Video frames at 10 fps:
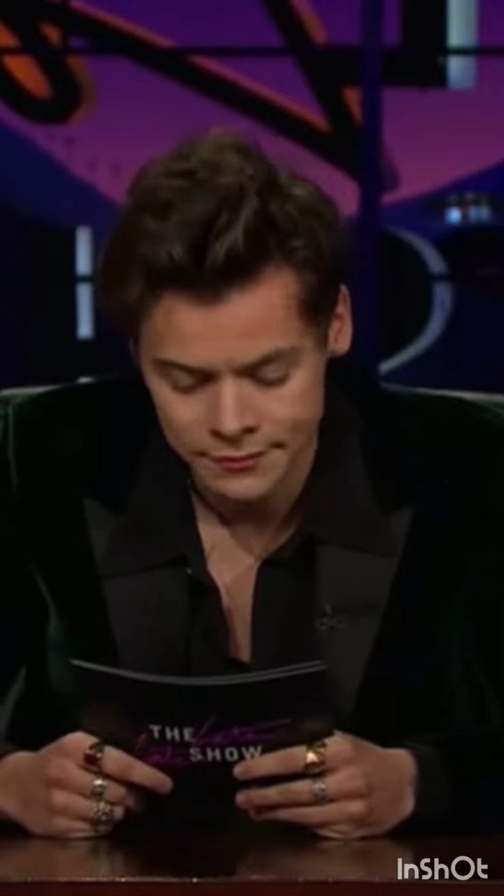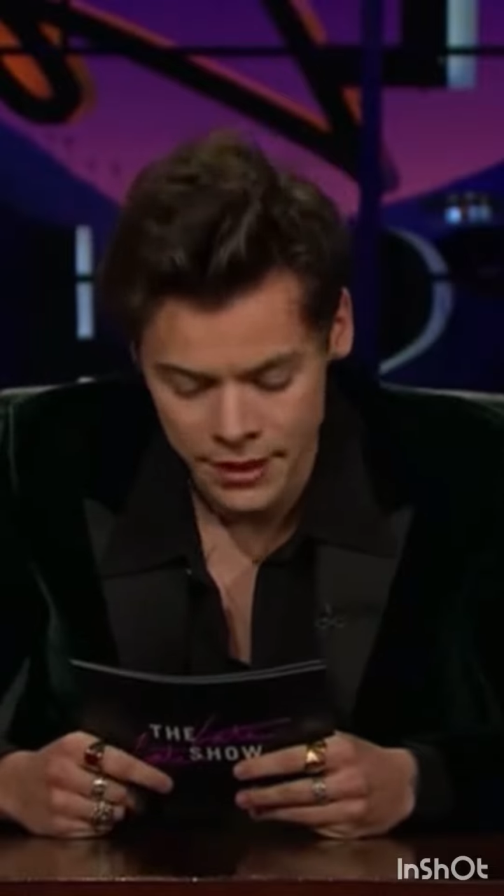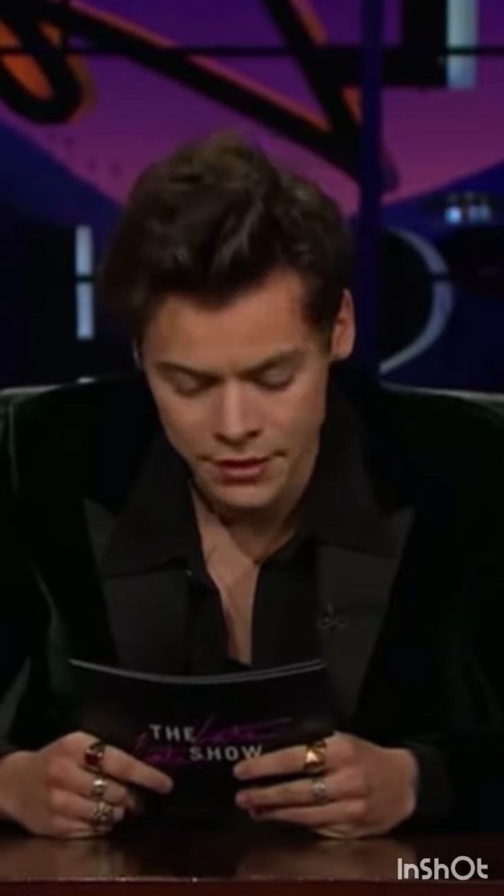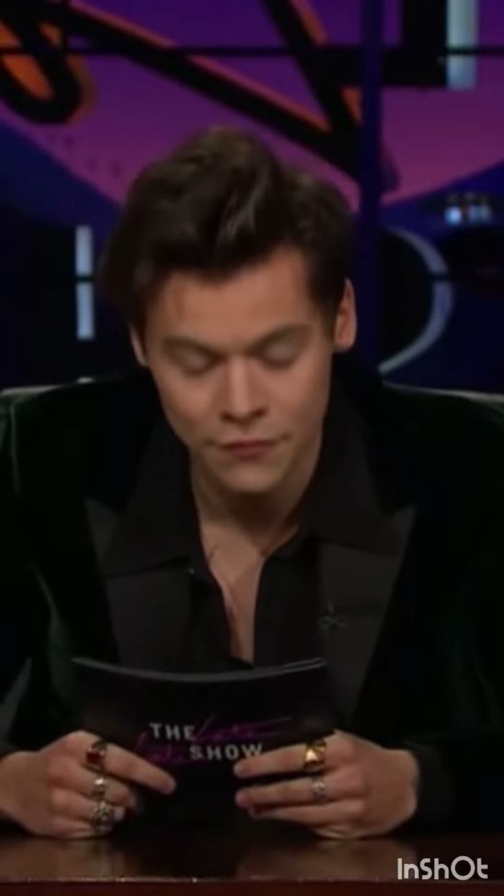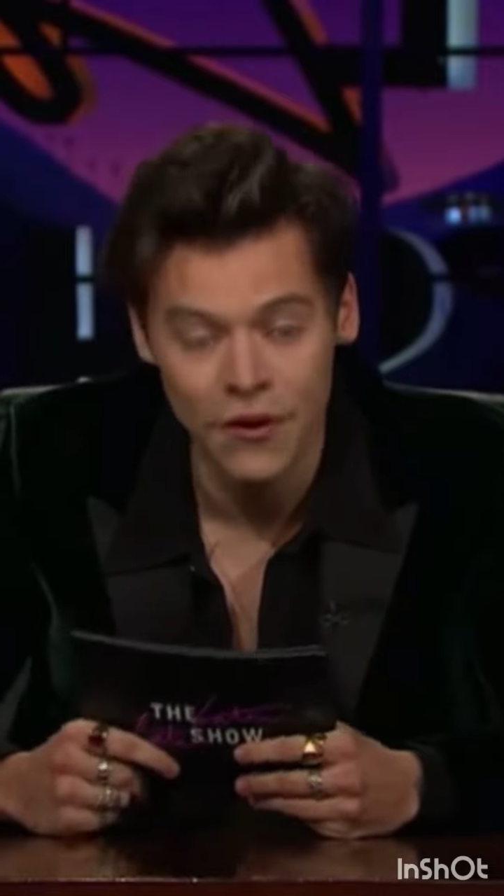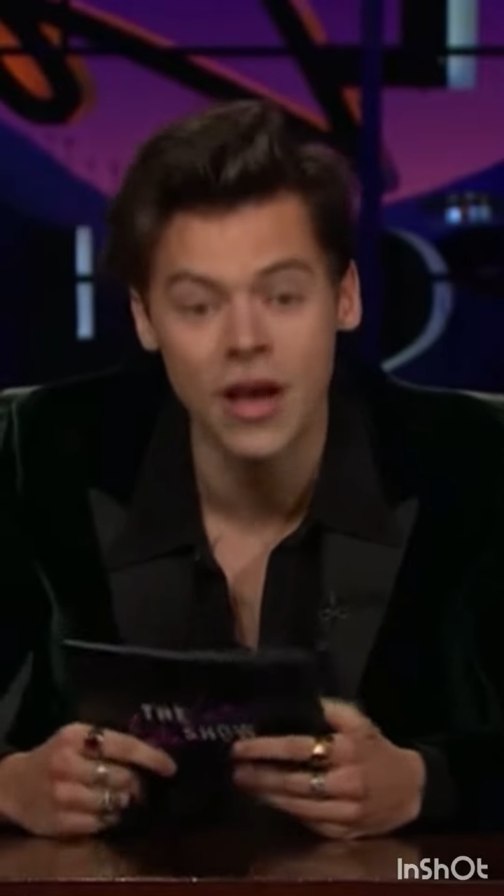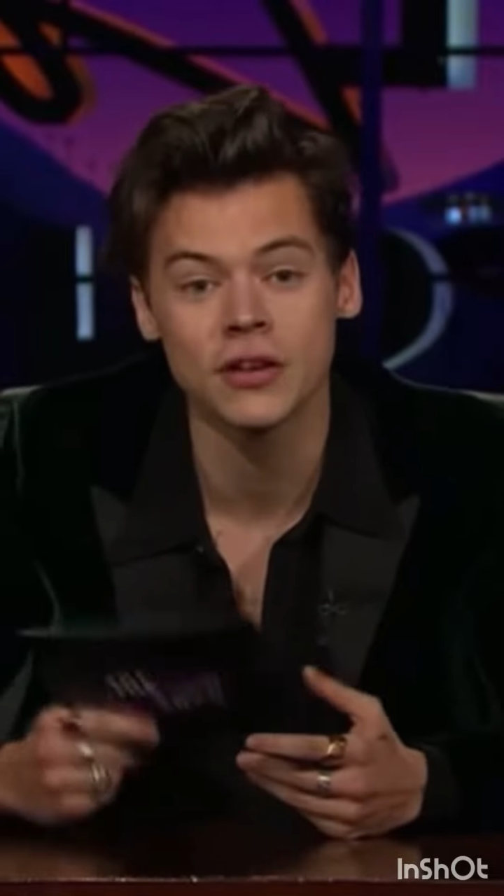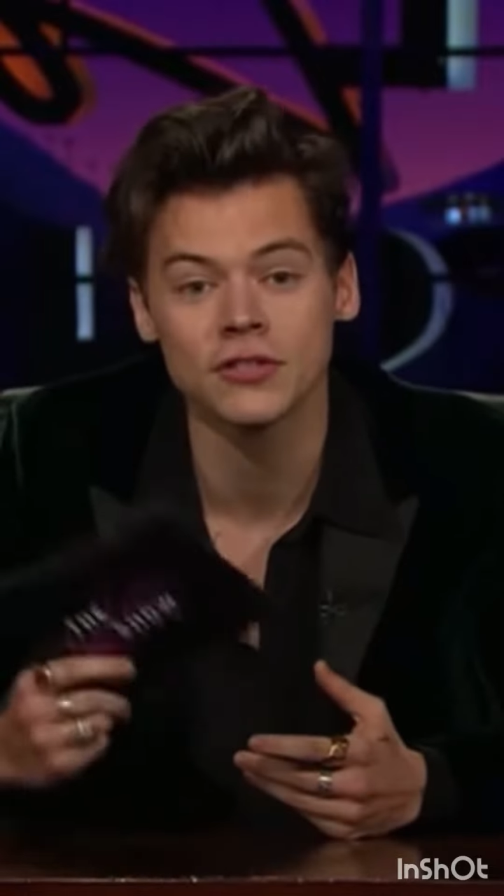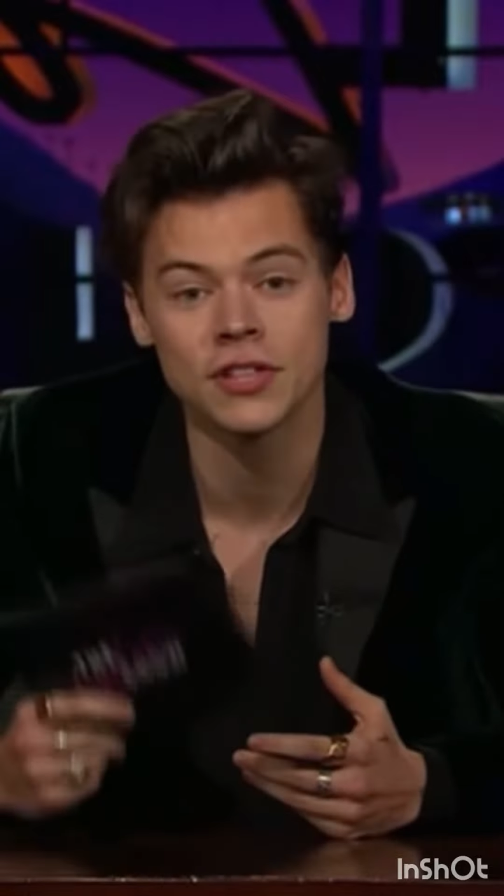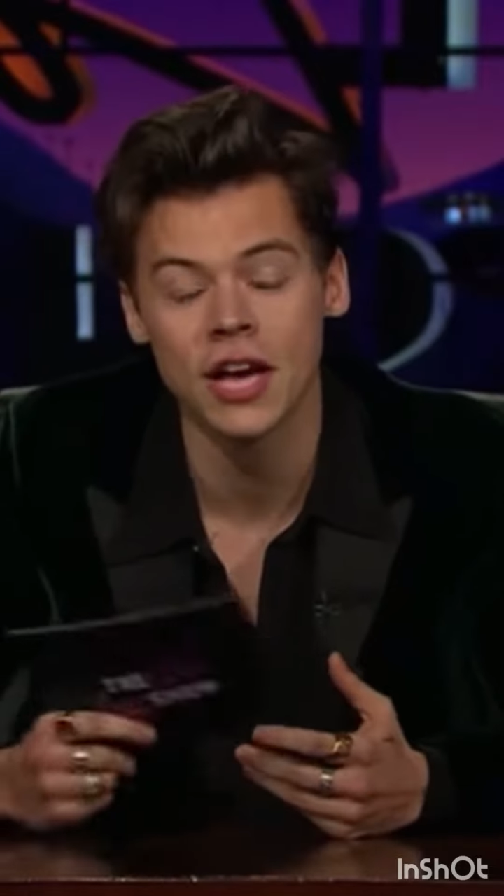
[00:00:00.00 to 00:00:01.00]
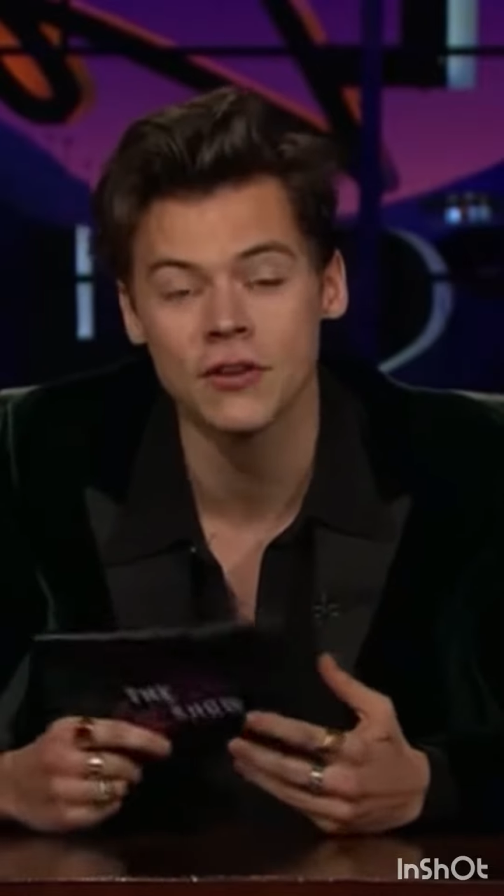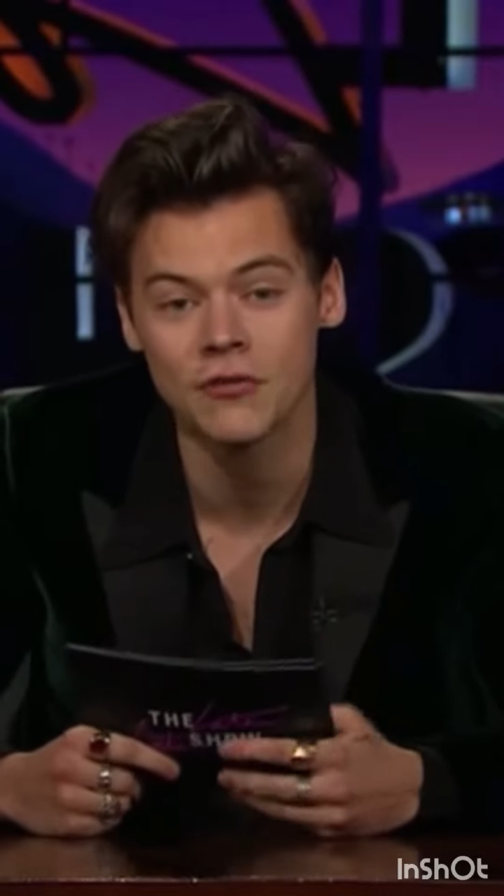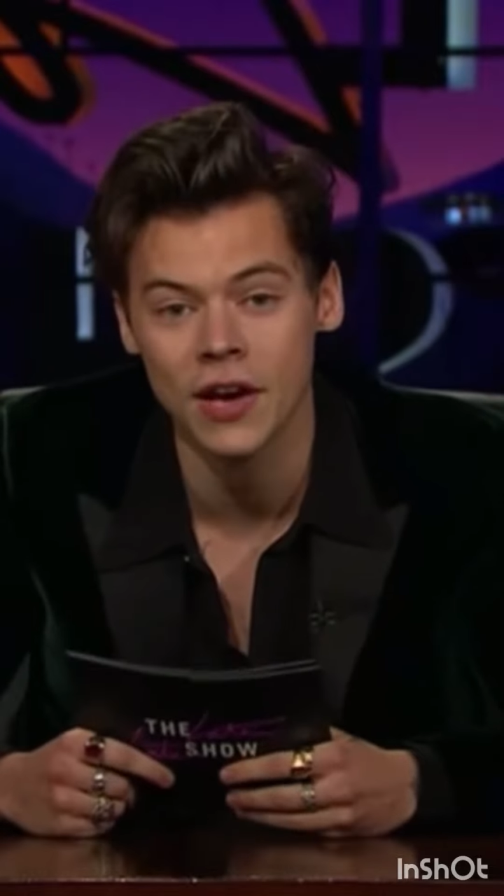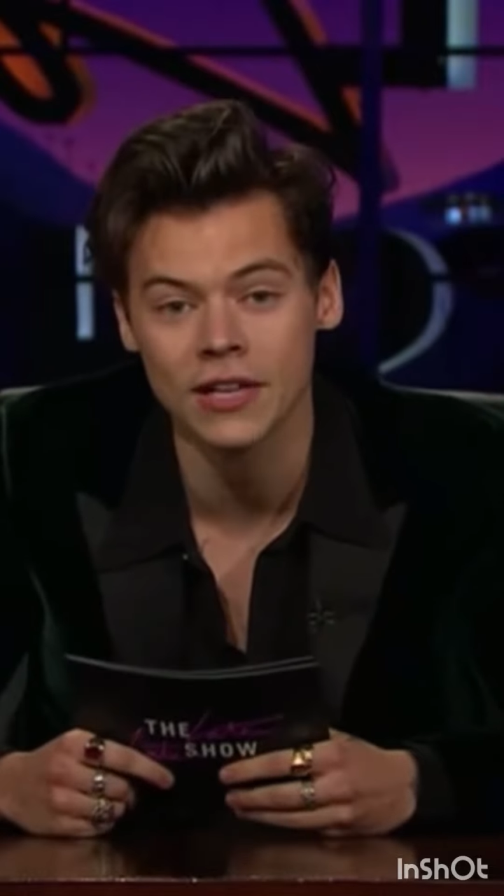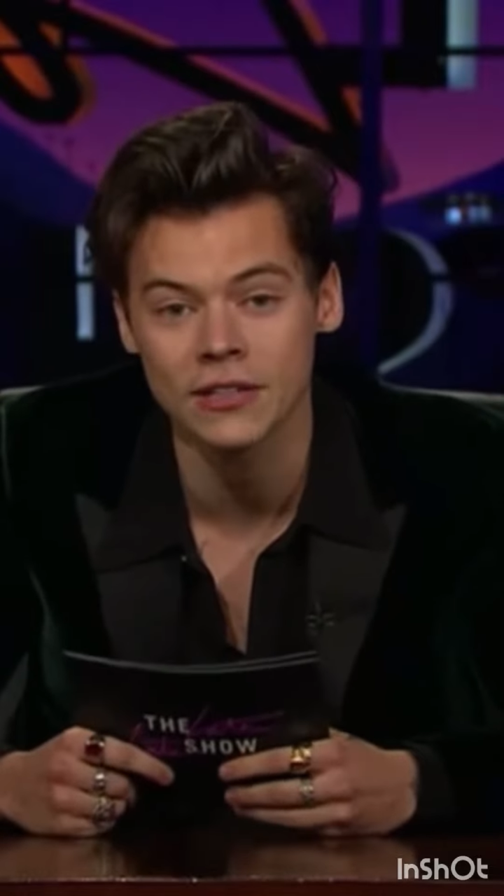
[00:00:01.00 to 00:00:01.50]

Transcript: and the final side effect